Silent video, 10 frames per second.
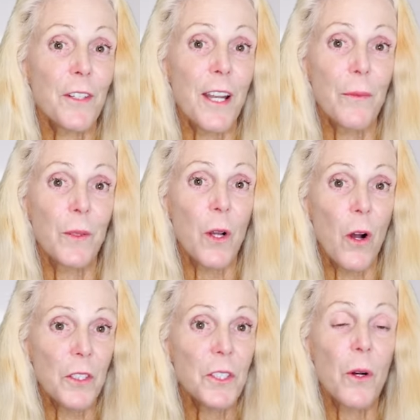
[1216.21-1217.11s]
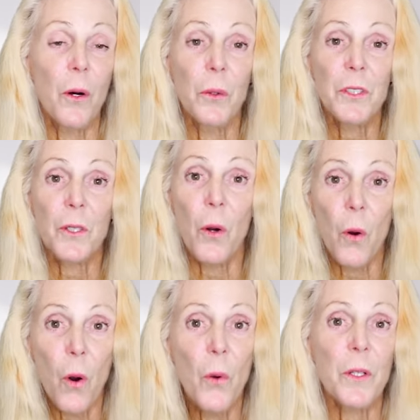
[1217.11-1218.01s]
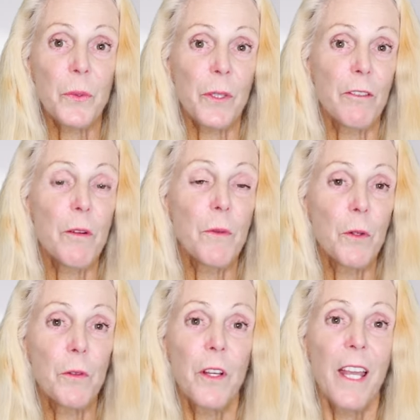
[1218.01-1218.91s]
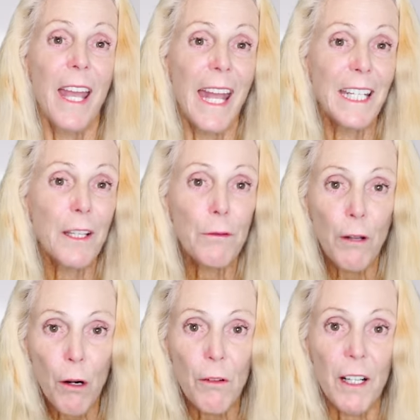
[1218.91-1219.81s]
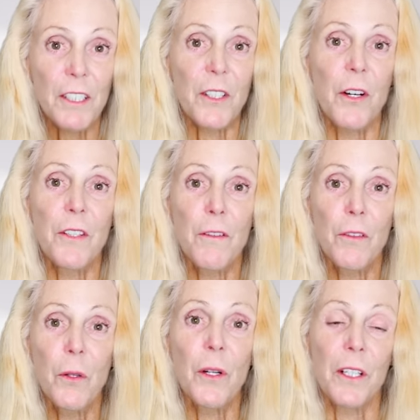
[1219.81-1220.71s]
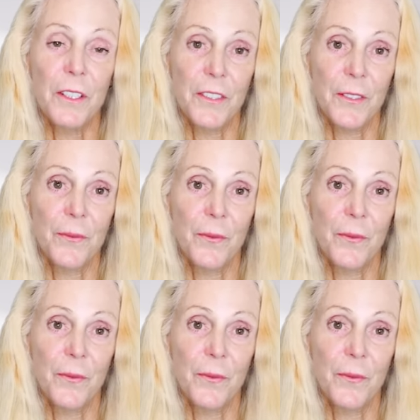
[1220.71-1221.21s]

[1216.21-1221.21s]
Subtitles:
And we also always want to remove any throw rugs on the floors.